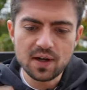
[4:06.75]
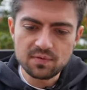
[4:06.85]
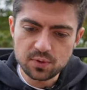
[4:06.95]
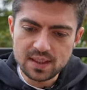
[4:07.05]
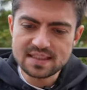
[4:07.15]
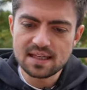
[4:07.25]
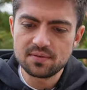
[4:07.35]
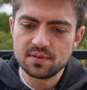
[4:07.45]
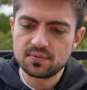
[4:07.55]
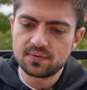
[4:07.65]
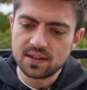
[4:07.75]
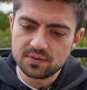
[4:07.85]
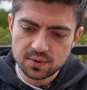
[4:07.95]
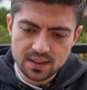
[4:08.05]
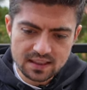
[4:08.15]
5:27,
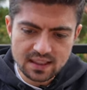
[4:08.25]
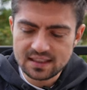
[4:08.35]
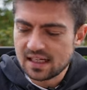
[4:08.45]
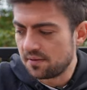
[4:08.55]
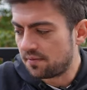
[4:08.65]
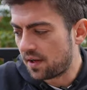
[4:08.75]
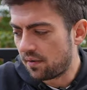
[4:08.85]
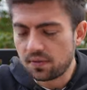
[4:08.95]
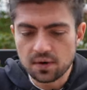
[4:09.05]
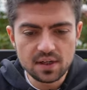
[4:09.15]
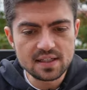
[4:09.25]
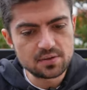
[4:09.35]
5:29, and 5:30.